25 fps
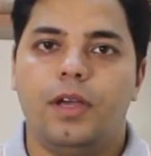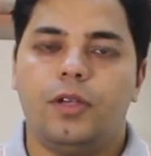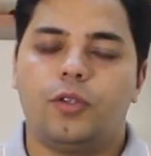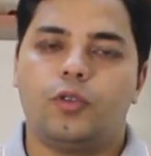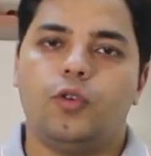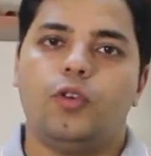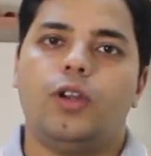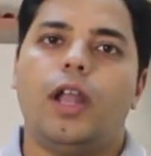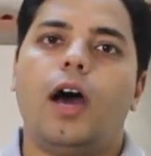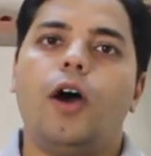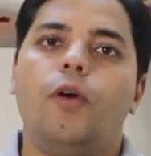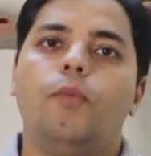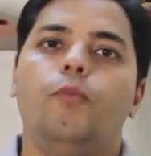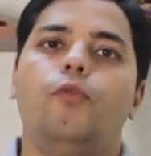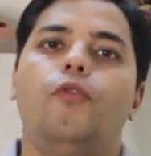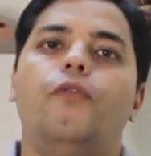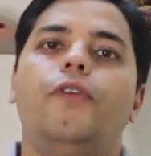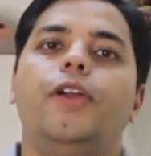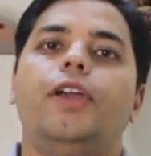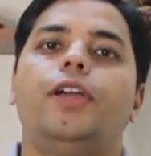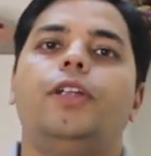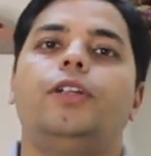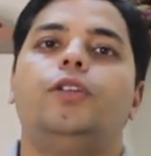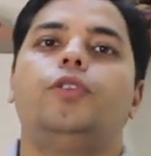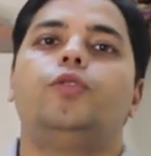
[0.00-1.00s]
So now
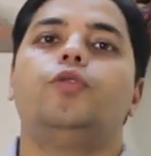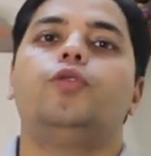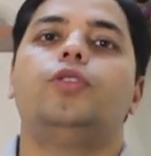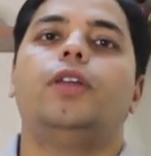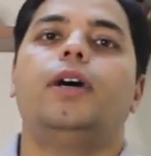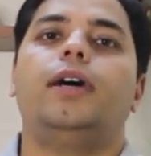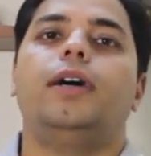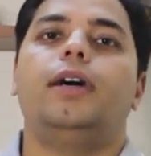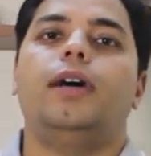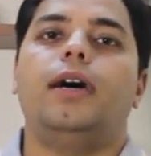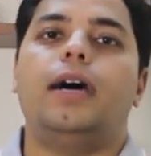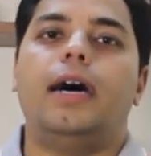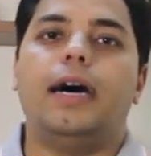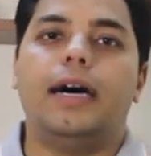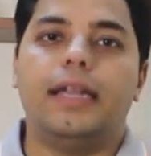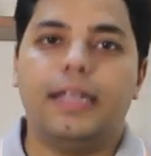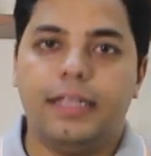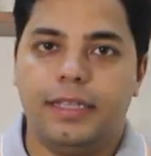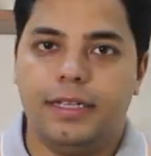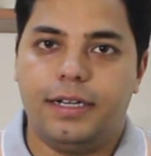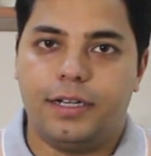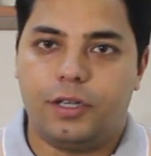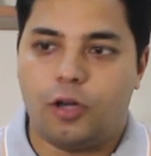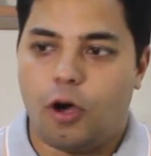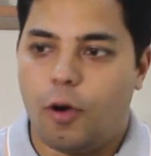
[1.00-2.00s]
moving to the
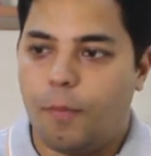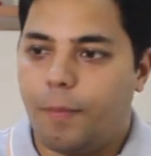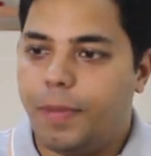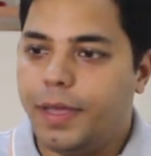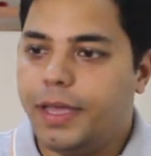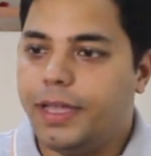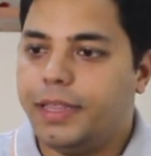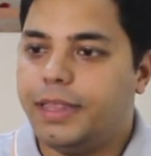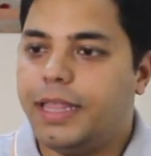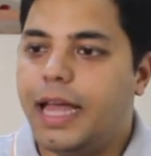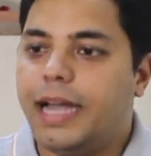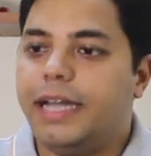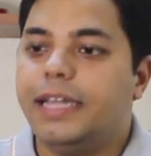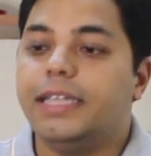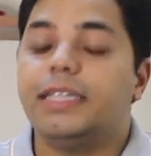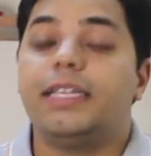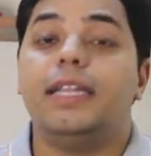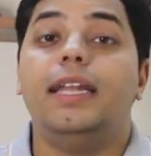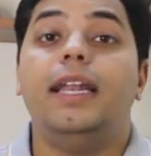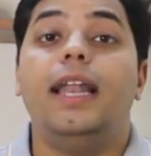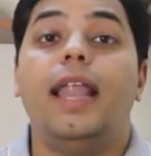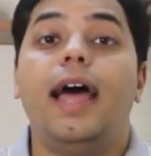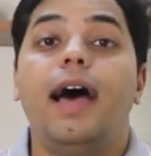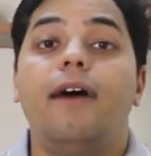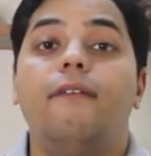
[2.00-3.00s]
another topic, that is
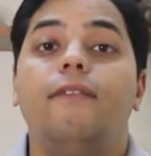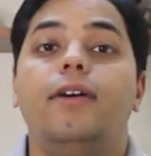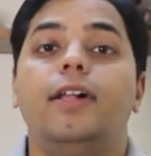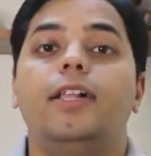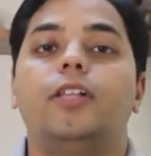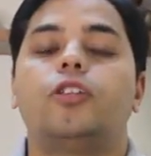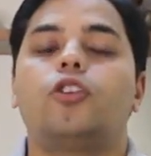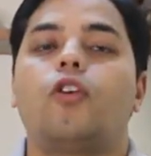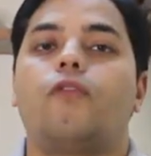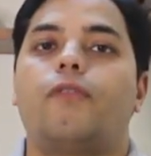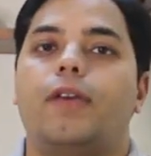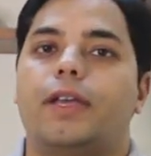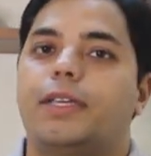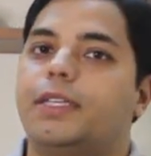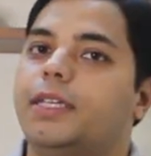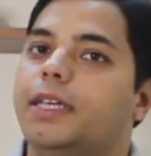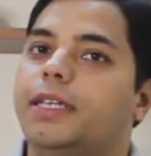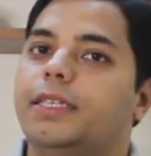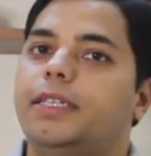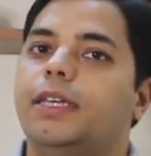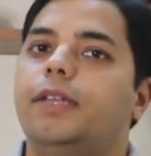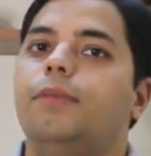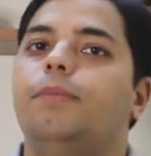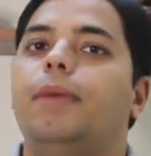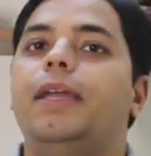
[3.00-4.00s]
levels of
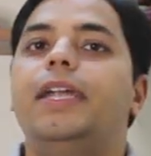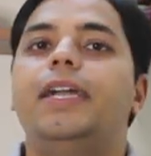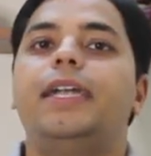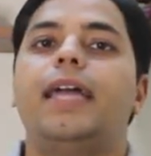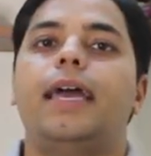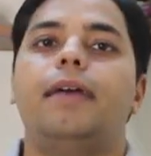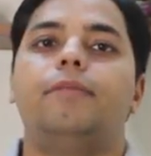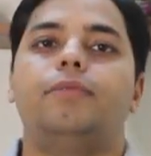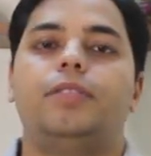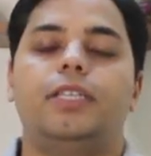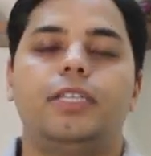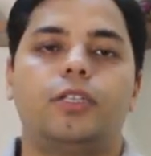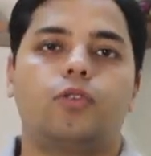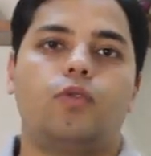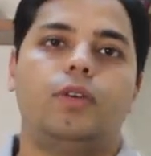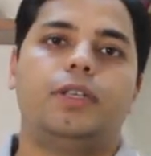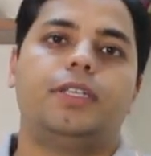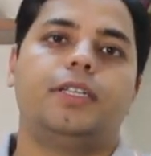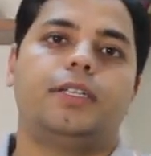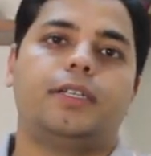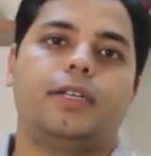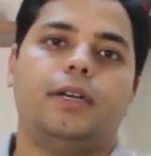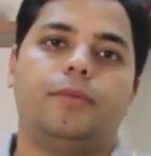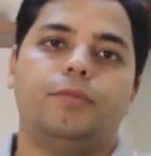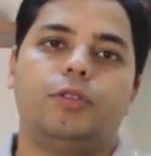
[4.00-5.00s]
extension. Many times this
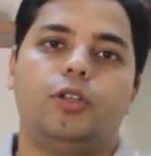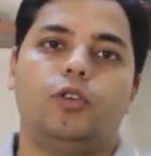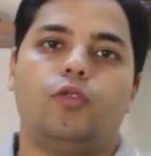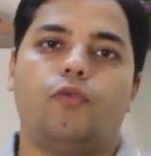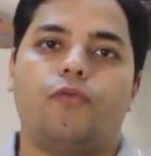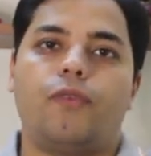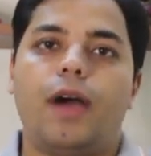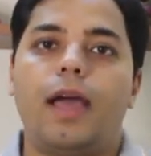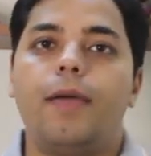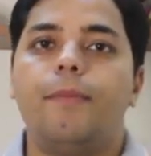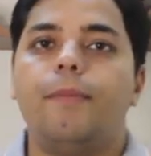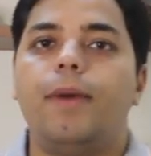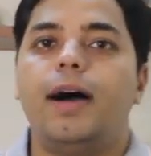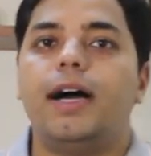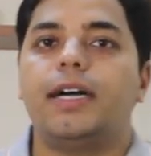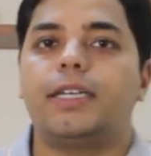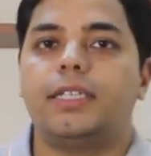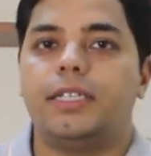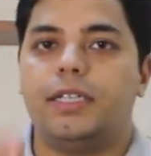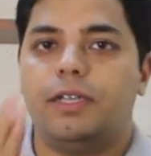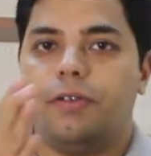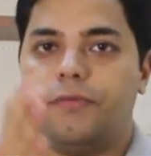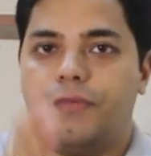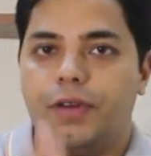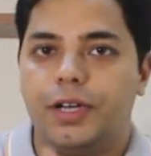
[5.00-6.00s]
question comes into 5
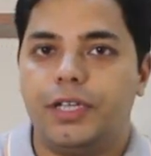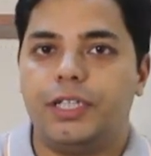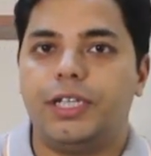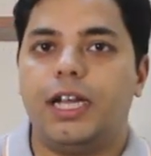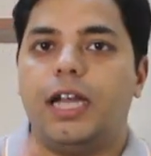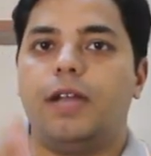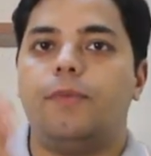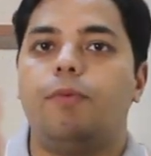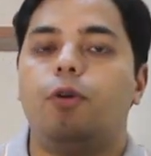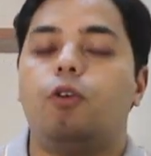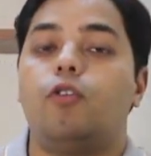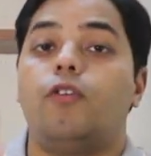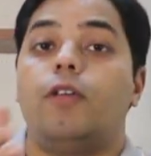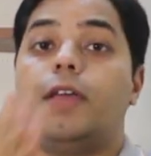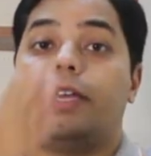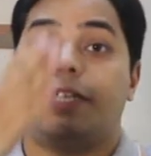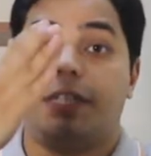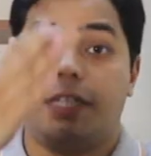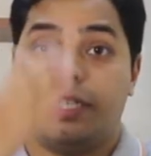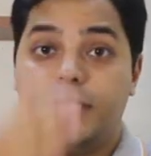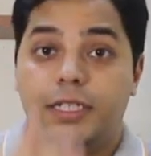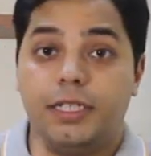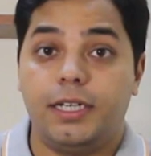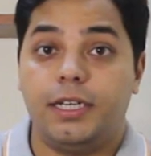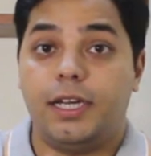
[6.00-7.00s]
marks. Differentiate between
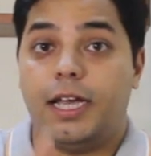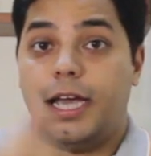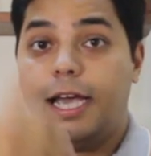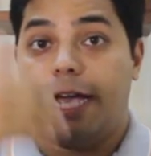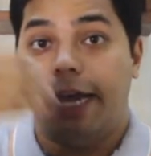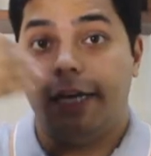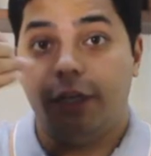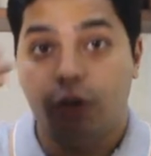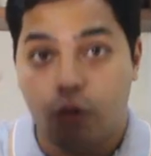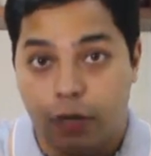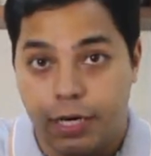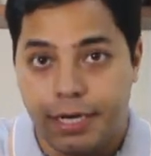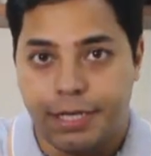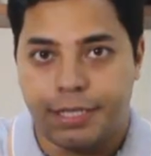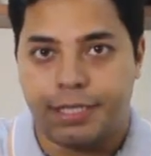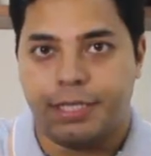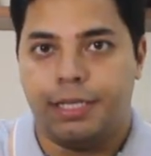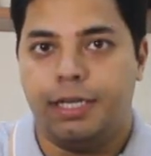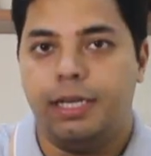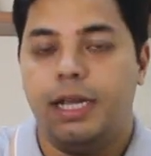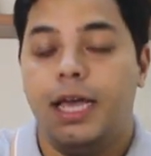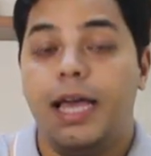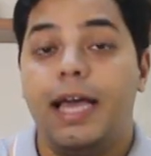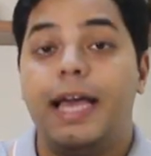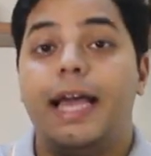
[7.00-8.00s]
extension
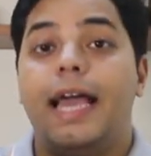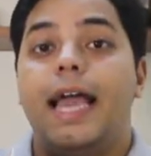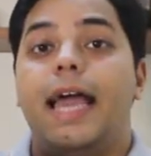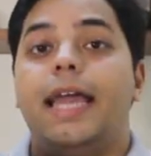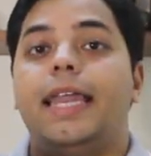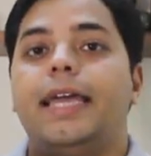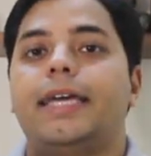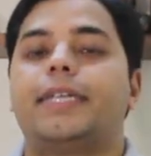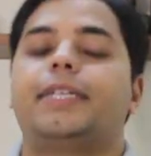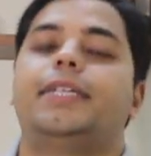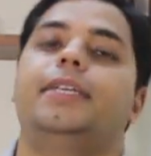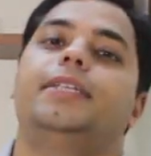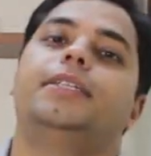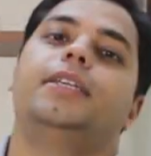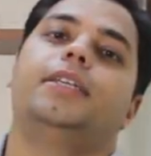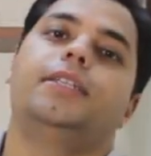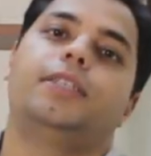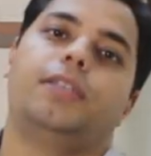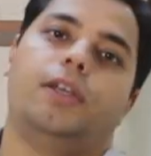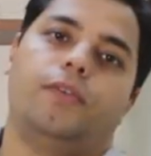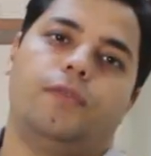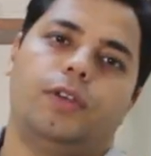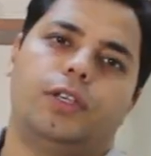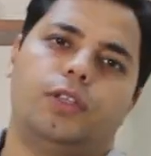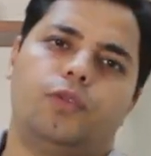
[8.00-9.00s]
education and extension
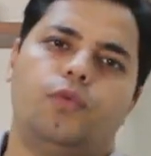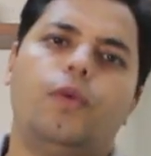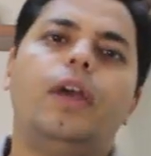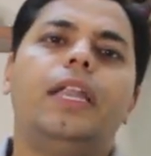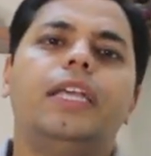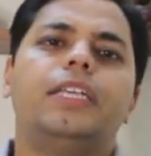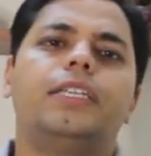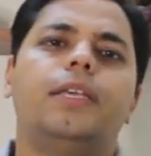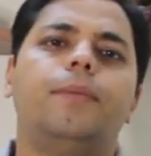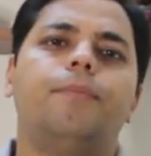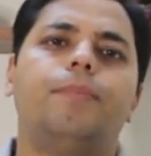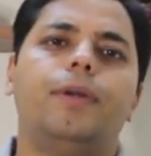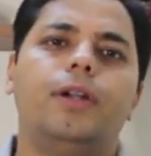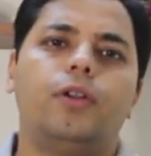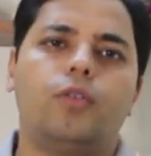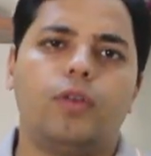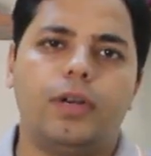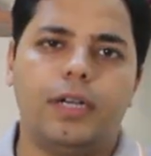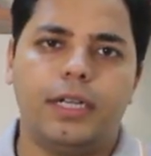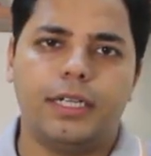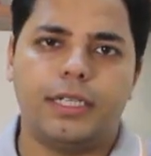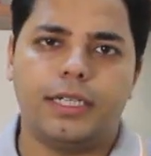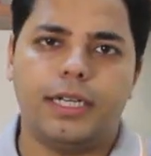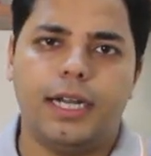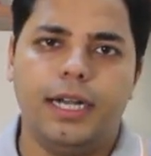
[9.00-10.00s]
service. Very simple to
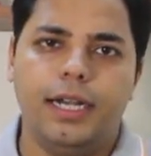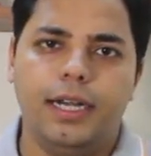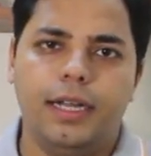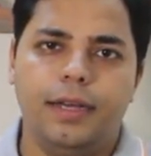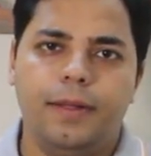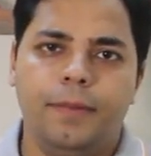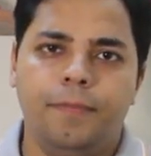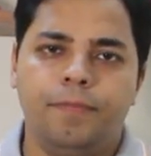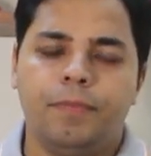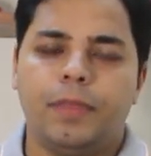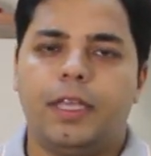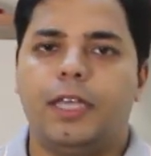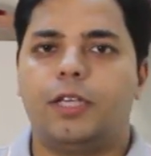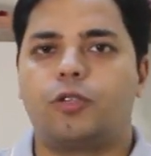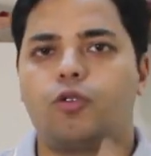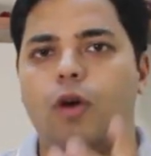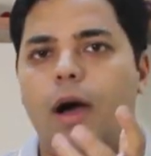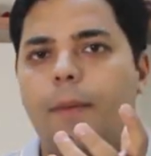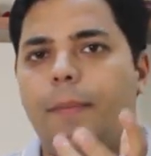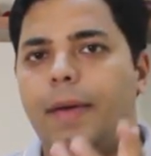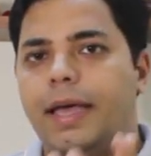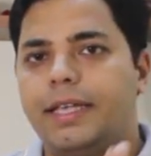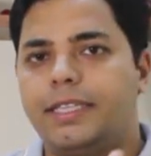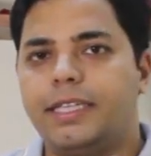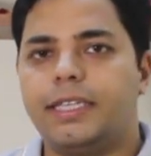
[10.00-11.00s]
understand. Isko
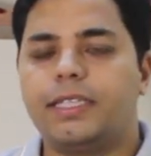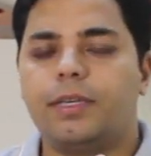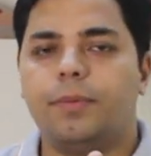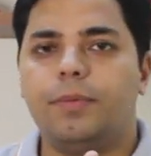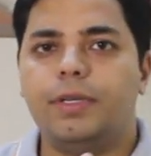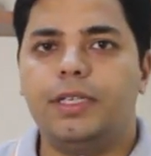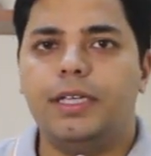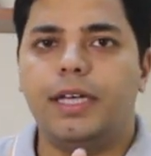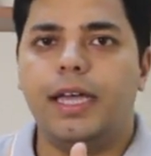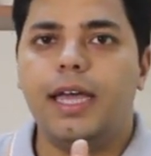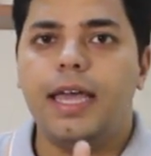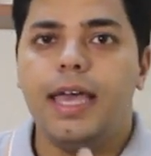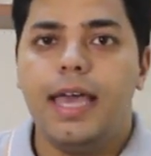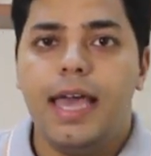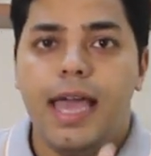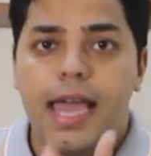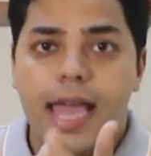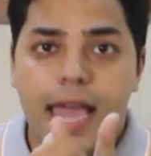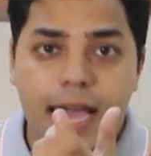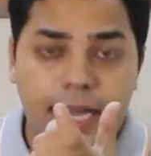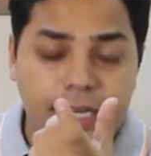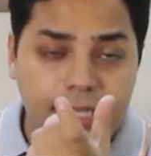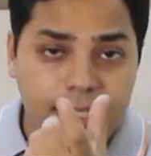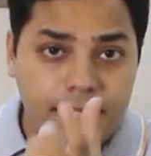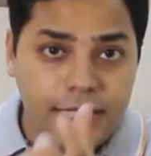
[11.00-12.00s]
aap aise samajhiye.
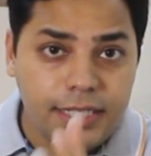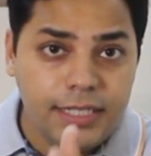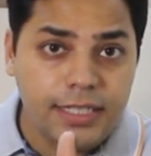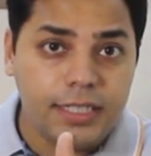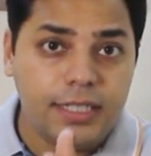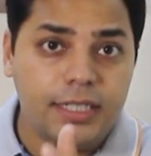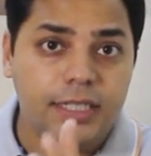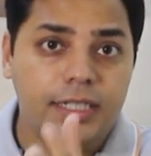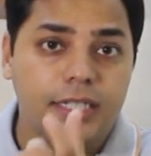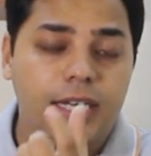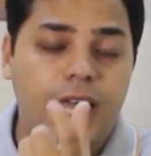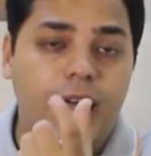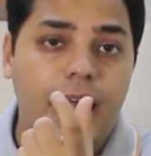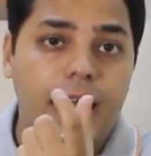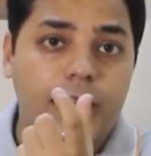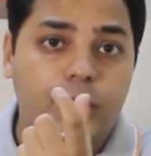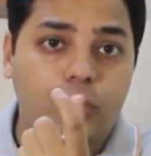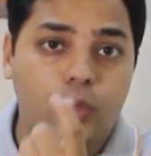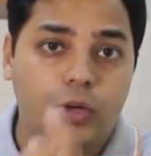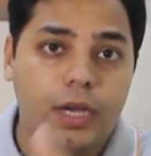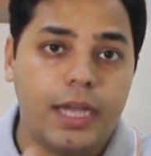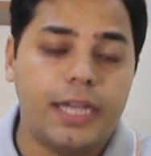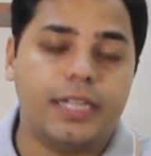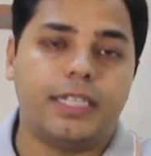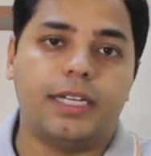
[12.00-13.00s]
Extension
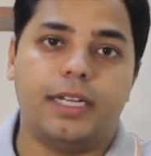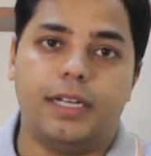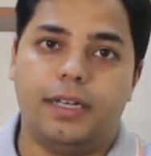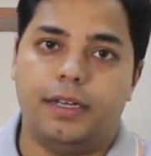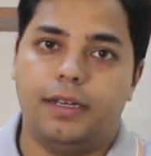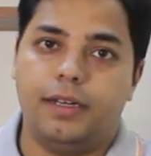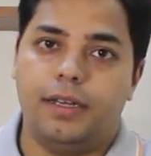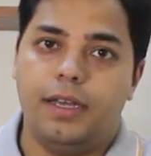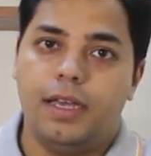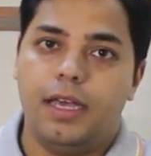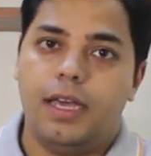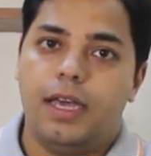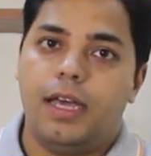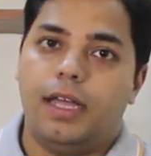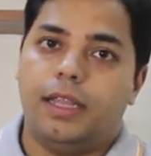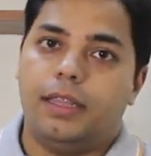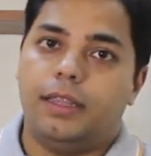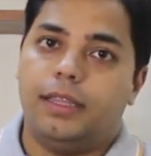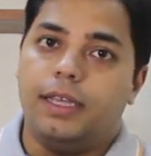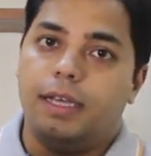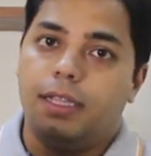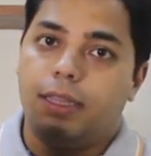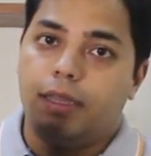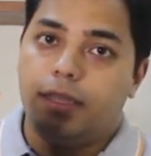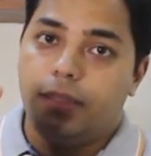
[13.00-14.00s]
education,
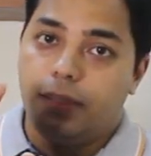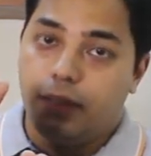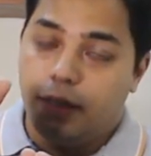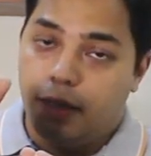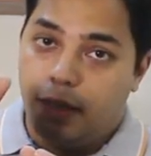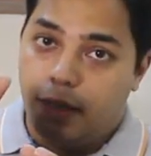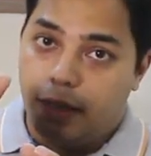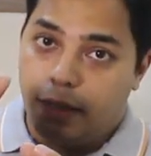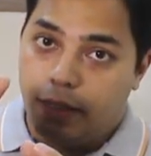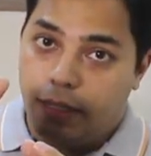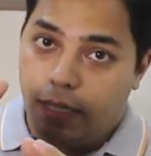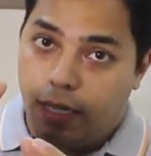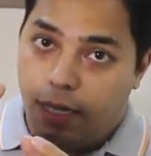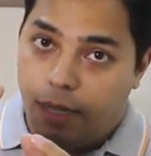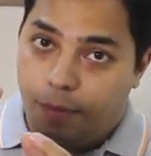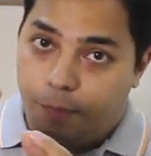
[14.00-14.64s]
the